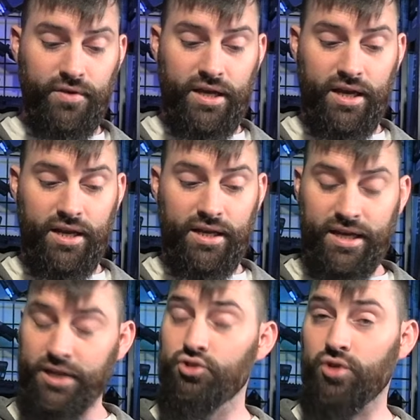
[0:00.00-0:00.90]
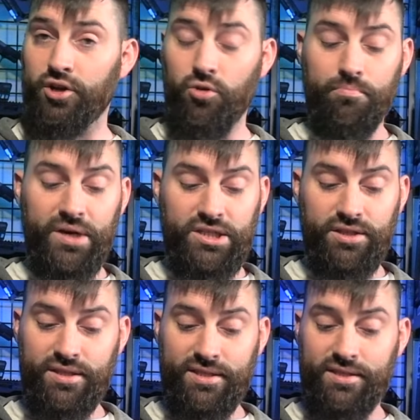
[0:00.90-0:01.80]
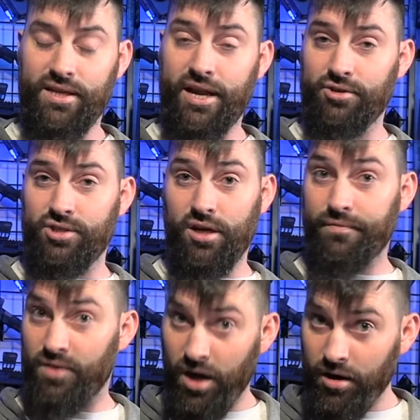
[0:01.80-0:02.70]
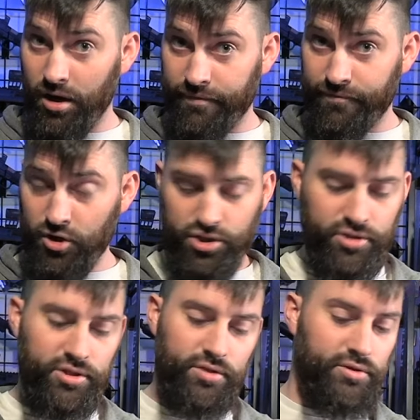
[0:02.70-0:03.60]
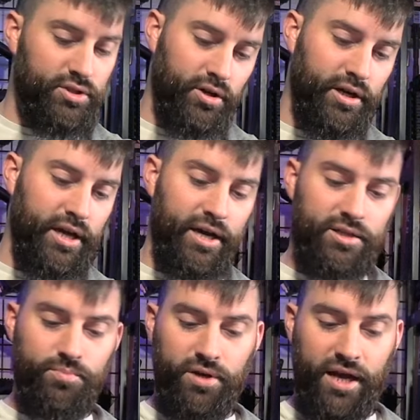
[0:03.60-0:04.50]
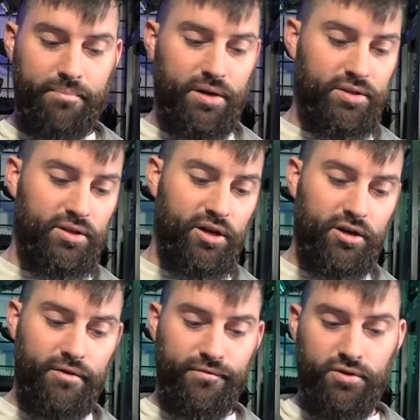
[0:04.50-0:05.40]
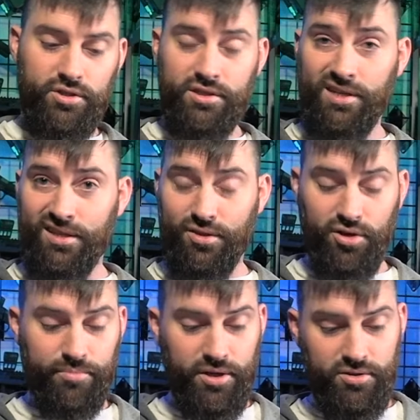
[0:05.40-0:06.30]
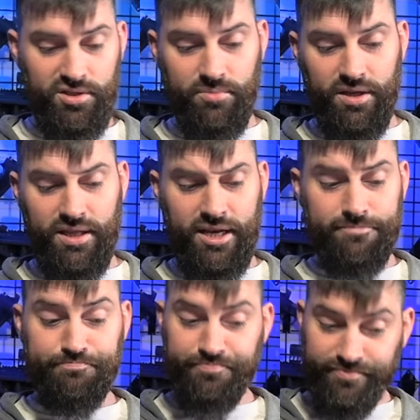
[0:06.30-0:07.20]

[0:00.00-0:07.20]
and again, trying to go budget. This is an Airsoft knockoff version, so sorry guys, but I bought the knockoff version. It's like 30 bucks or something like that.